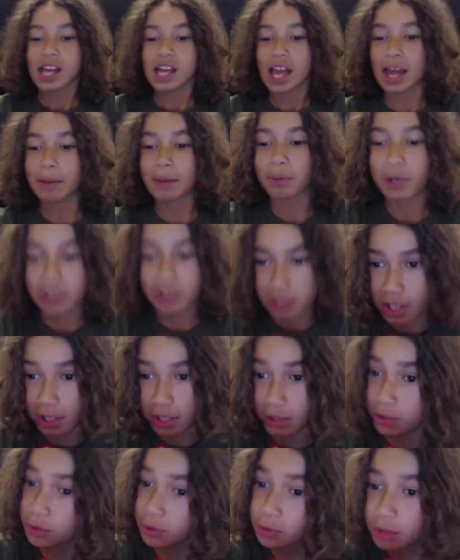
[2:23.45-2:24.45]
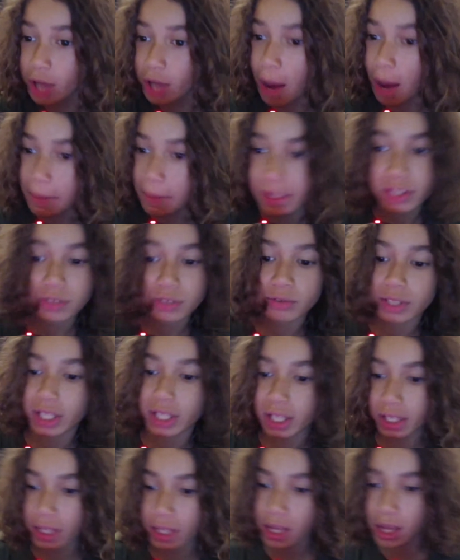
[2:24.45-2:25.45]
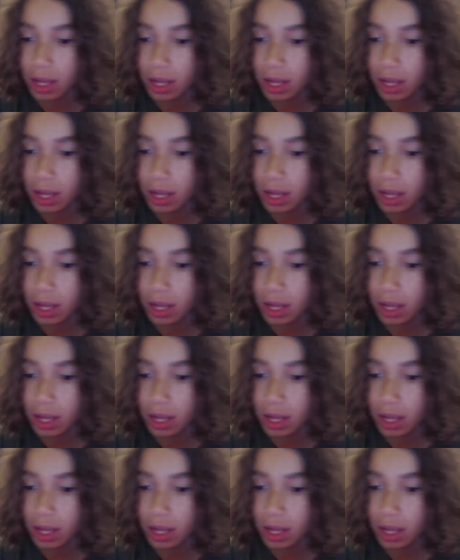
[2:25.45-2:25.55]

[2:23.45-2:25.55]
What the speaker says: And plus, I'll do comments reading